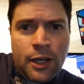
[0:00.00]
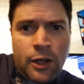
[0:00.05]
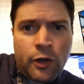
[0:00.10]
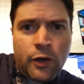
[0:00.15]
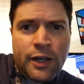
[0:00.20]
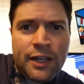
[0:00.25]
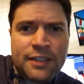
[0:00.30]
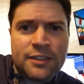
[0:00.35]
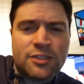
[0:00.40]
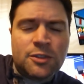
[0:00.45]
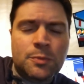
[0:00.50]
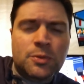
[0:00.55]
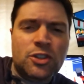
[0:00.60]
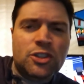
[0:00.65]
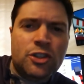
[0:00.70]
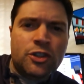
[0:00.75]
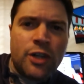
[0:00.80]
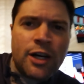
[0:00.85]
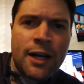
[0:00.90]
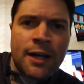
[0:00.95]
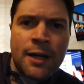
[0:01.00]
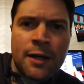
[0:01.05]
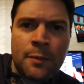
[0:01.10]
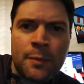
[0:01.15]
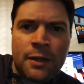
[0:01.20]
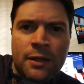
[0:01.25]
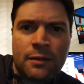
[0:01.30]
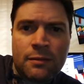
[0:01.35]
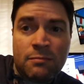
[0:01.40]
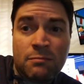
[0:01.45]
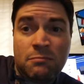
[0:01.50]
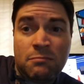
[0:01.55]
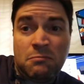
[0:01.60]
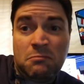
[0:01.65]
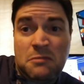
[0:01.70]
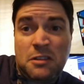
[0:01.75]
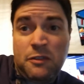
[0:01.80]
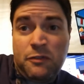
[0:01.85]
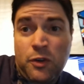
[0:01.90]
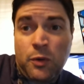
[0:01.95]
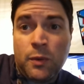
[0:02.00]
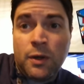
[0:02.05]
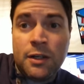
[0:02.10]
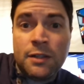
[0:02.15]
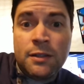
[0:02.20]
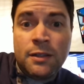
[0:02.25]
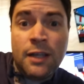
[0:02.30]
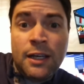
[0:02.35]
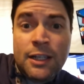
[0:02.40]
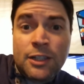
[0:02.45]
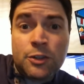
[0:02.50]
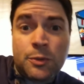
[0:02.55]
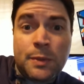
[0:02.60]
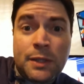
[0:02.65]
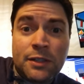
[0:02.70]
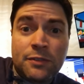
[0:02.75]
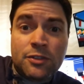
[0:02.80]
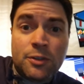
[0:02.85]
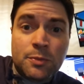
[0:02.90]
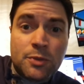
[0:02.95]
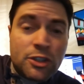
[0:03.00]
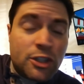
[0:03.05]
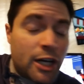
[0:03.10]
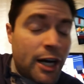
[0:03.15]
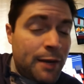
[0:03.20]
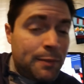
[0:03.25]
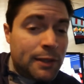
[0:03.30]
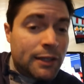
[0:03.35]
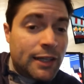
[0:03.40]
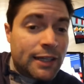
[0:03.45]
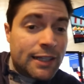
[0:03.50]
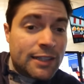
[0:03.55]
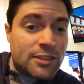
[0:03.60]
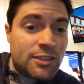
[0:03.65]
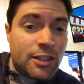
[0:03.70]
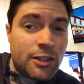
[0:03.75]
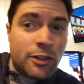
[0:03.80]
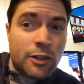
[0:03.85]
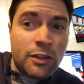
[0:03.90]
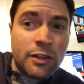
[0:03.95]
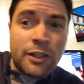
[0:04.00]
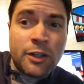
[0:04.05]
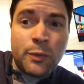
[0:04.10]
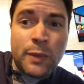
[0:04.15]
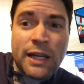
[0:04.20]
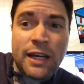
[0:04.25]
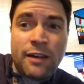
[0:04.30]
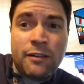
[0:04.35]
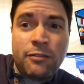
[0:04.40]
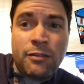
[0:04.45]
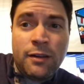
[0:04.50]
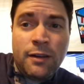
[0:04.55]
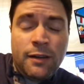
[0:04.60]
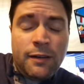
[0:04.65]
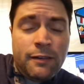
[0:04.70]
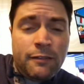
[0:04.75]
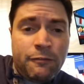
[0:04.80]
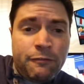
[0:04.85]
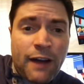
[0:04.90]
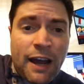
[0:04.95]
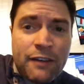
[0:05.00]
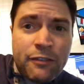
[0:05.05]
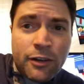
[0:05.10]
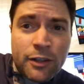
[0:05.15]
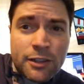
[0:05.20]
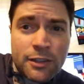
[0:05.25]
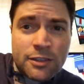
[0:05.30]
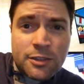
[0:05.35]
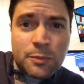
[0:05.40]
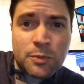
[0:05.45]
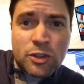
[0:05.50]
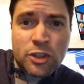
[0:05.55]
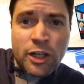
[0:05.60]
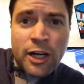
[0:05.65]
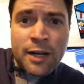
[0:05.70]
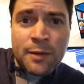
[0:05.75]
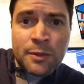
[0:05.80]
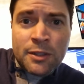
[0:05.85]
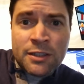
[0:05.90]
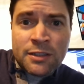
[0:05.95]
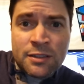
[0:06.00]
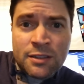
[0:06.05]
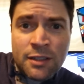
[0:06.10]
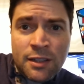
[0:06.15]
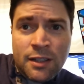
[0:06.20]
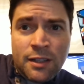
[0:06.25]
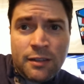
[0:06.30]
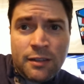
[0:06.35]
Go ahead and subscribe if you want. Speak of subscribing, like I said earlier, we have 500 subscribers.